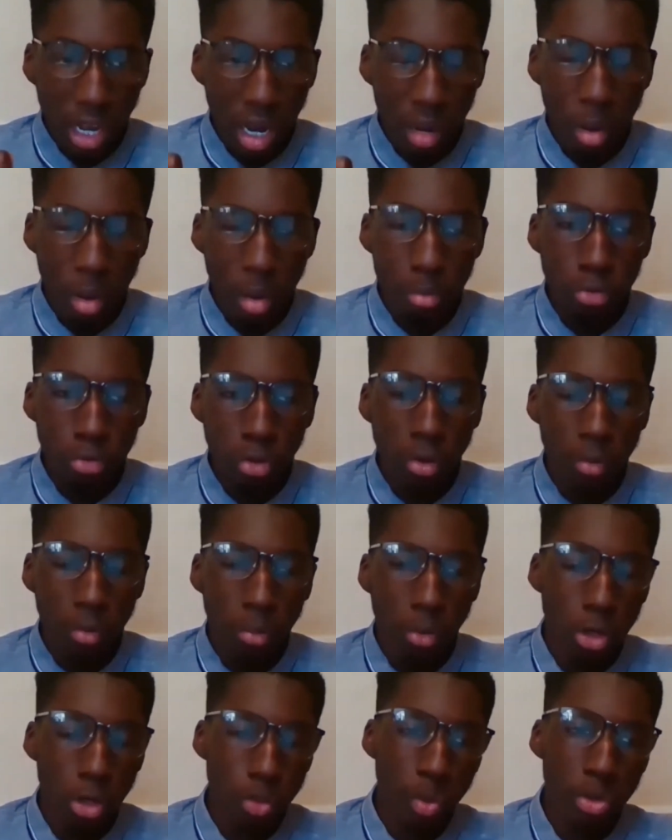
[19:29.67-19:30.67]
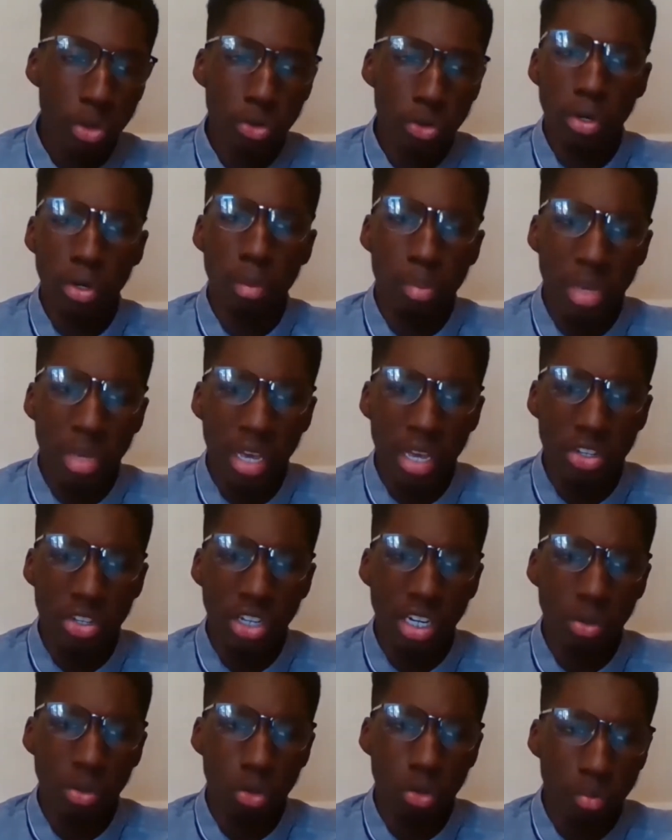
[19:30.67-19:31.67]
I remember because we were doing a
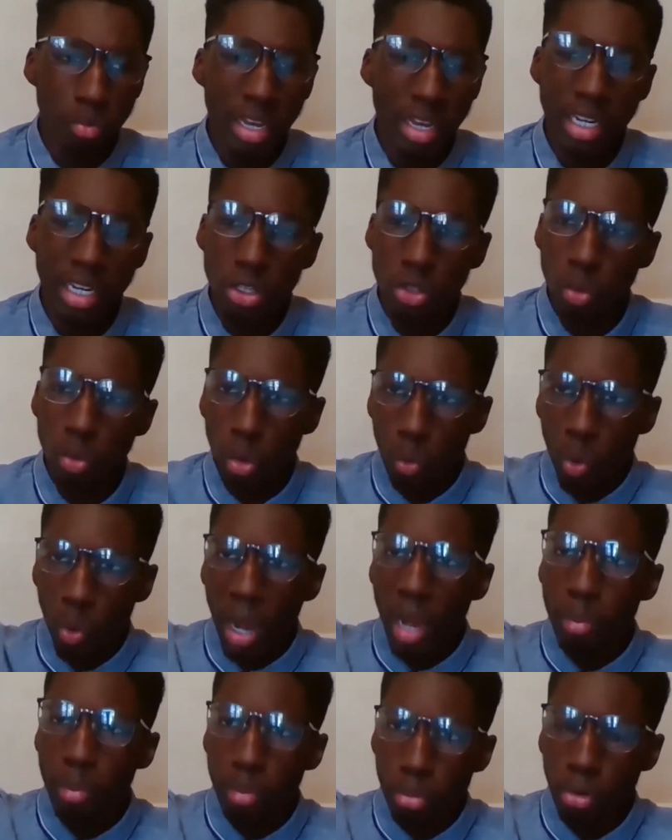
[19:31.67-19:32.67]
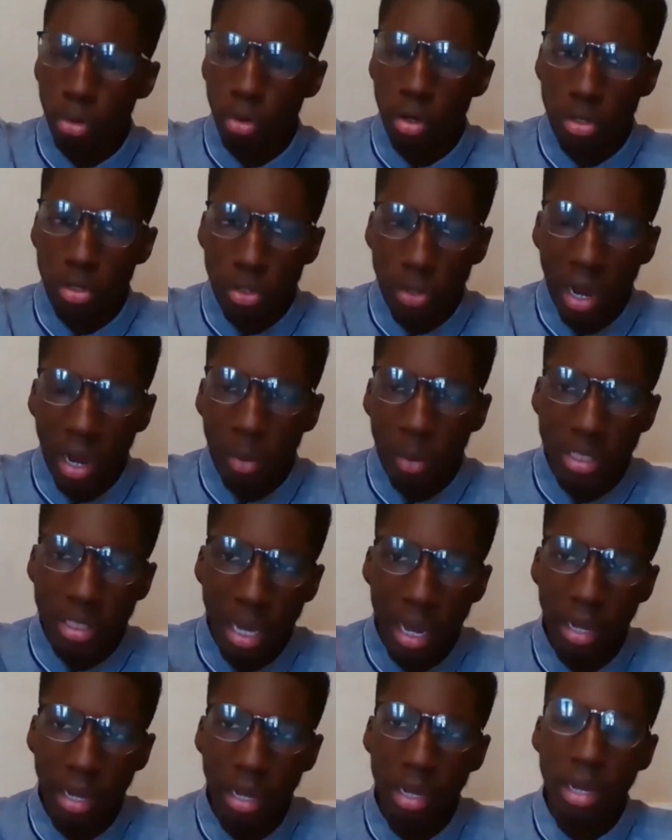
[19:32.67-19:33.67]
pitch and it was mainly to a whiteboard. So I was
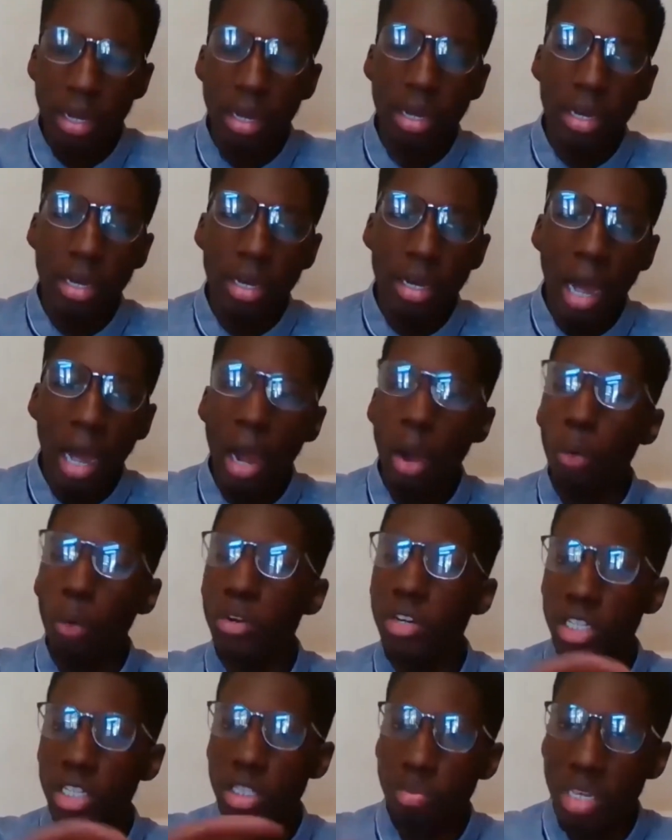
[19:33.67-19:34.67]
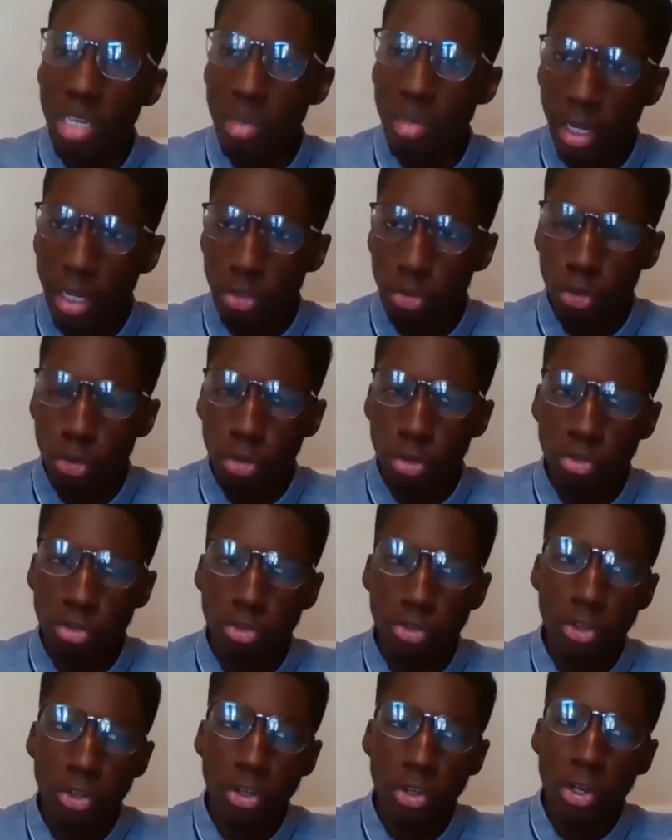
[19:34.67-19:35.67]
like, I want to speak my
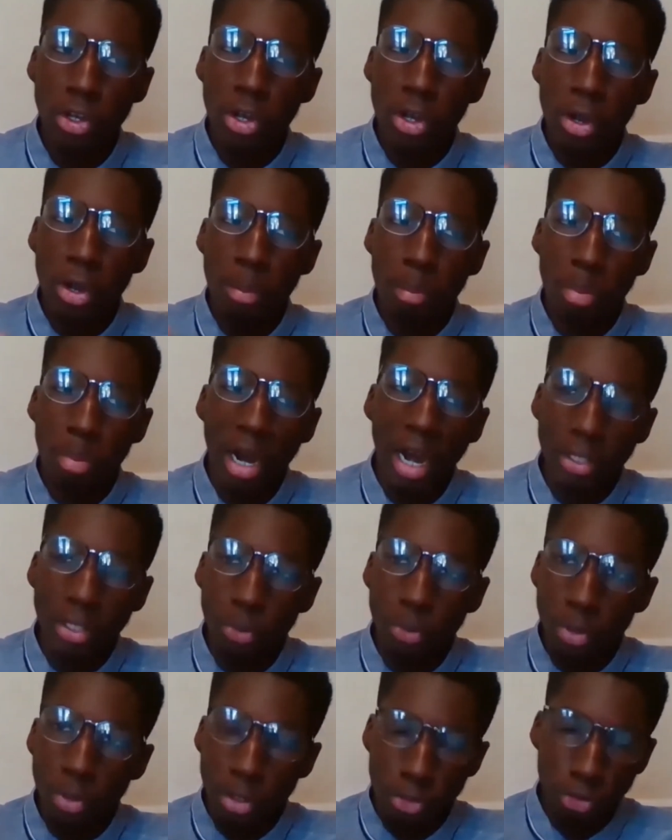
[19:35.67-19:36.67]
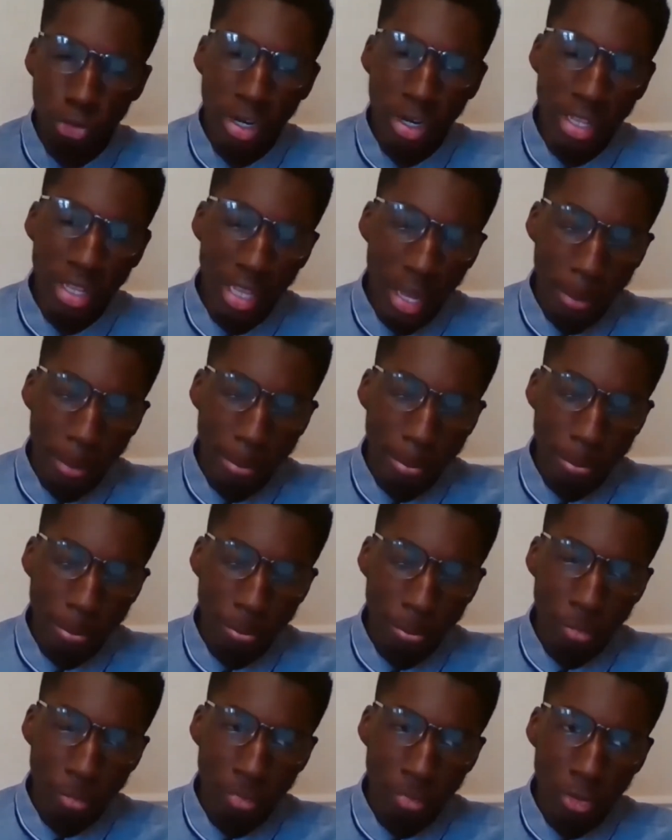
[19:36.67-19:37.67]
truth, but I don't want to trigger them.
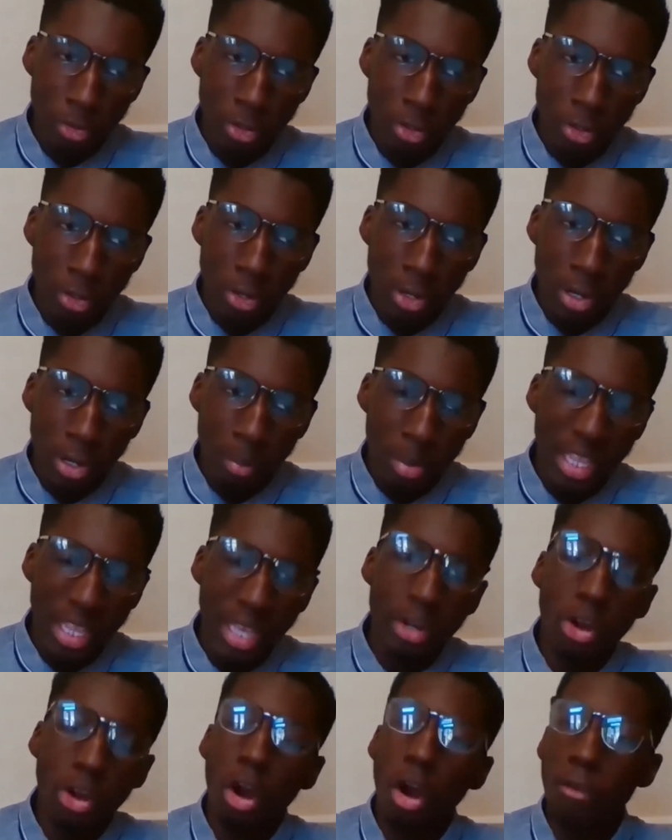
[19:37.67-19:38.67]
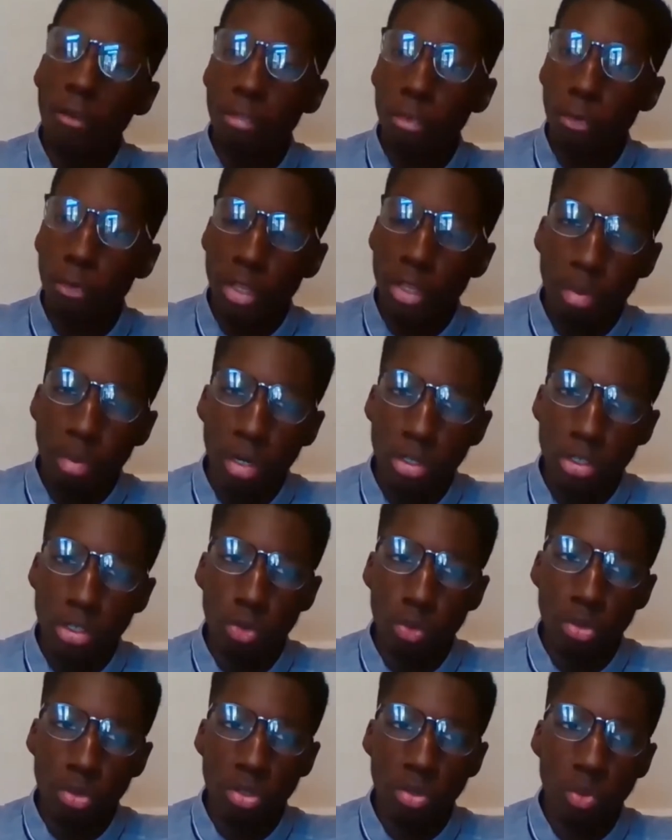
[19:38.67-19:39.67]
But then after it, the
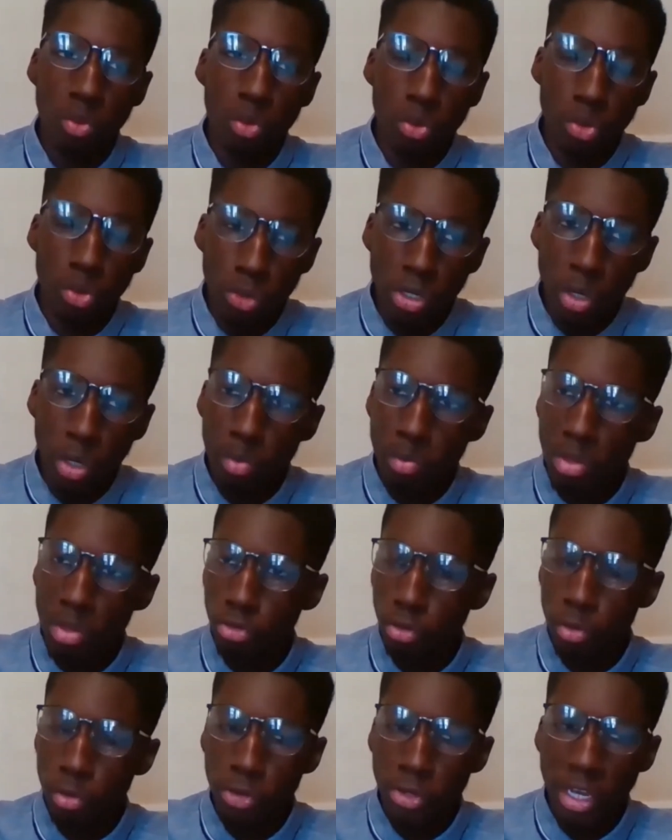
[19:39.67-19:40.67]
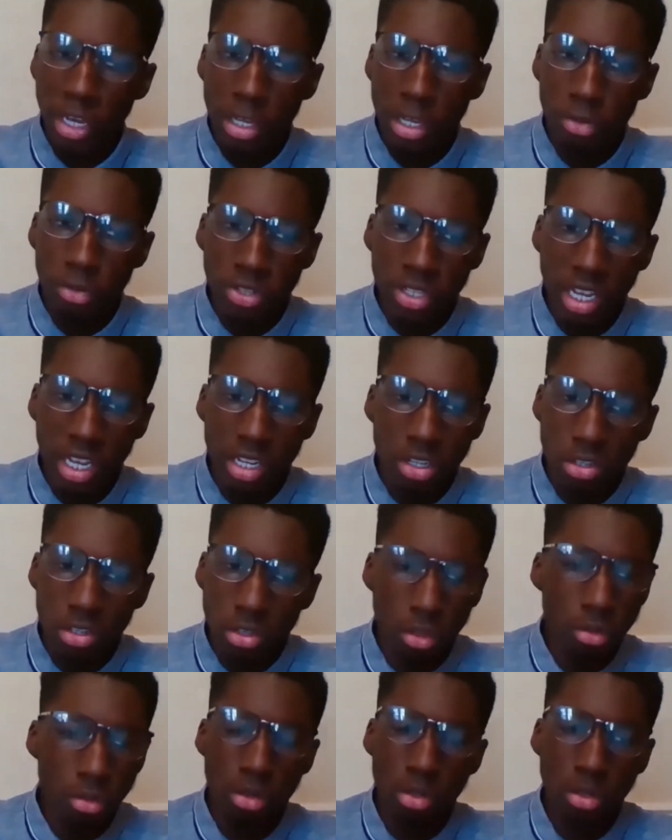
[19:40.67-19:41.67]
person who was doing it with me from UK Youth said,
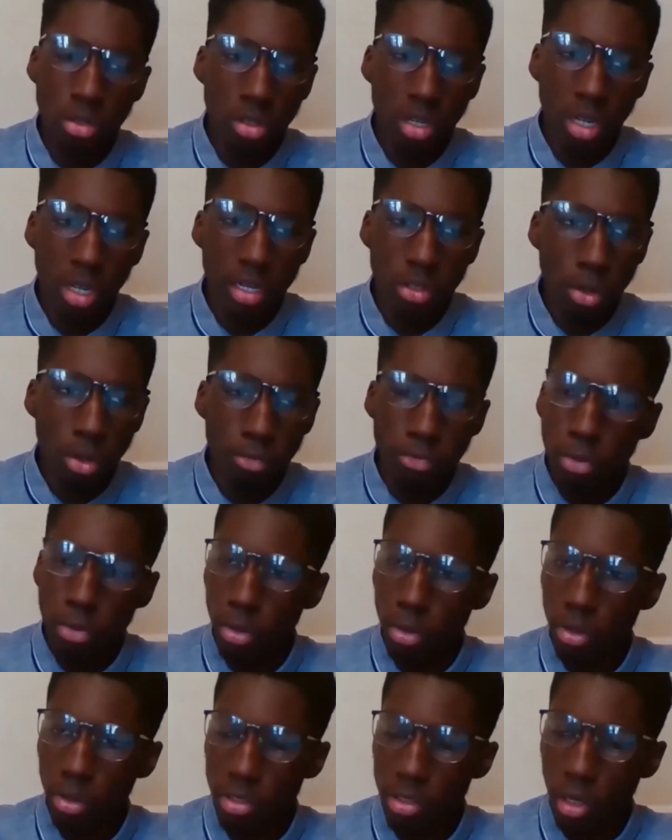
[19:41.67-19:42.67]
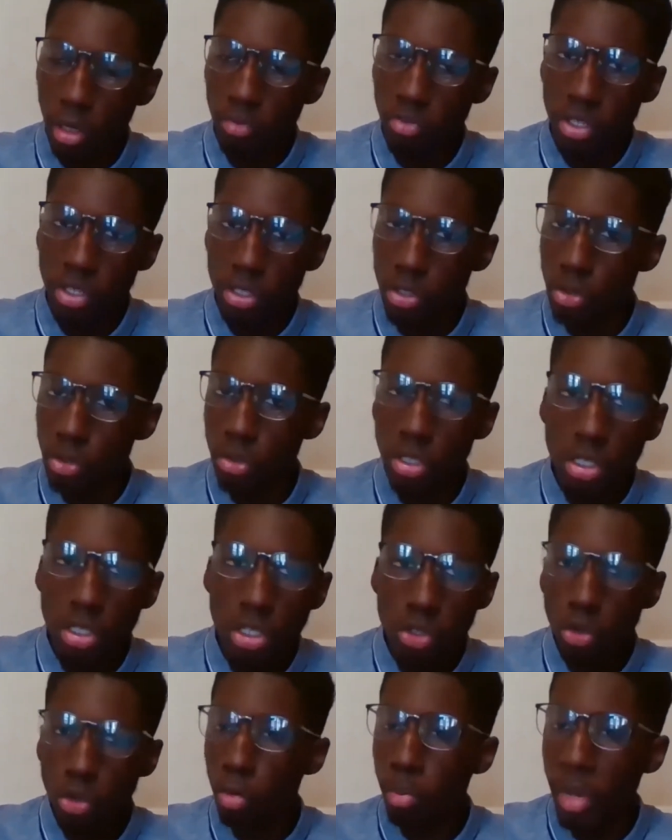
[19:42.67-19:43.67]
Jonas, like, don't filter yourself.
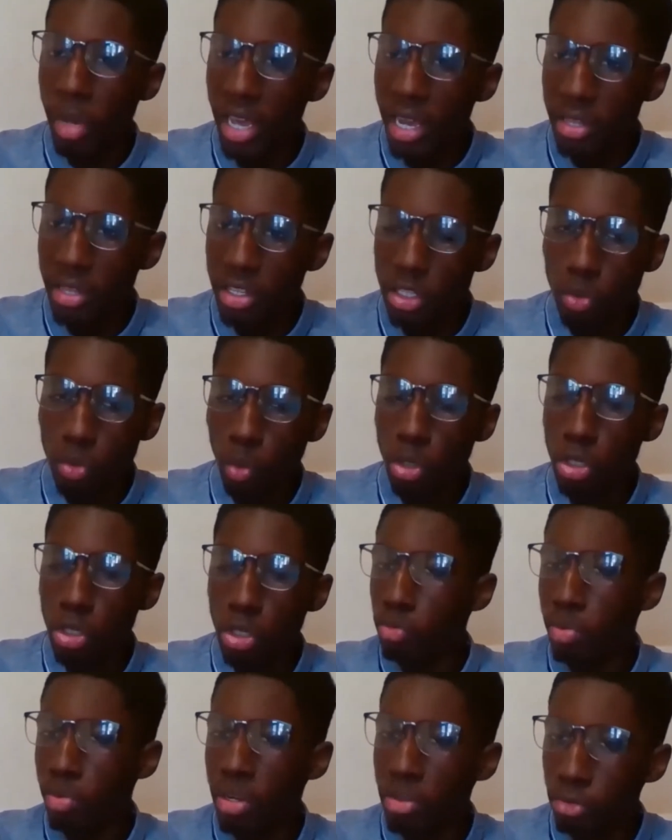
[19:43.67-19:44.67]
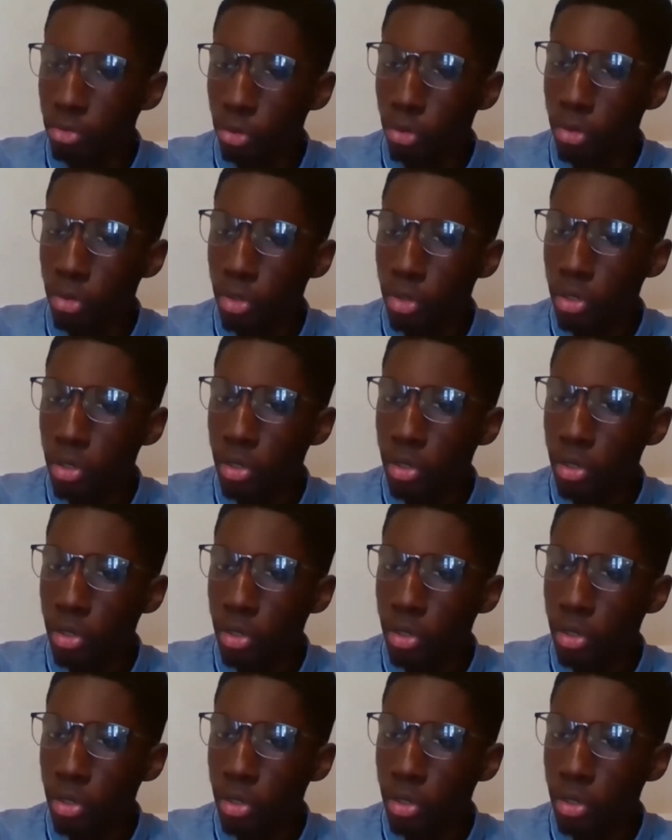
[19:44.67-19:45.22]
This is your pain. This is what you've been through.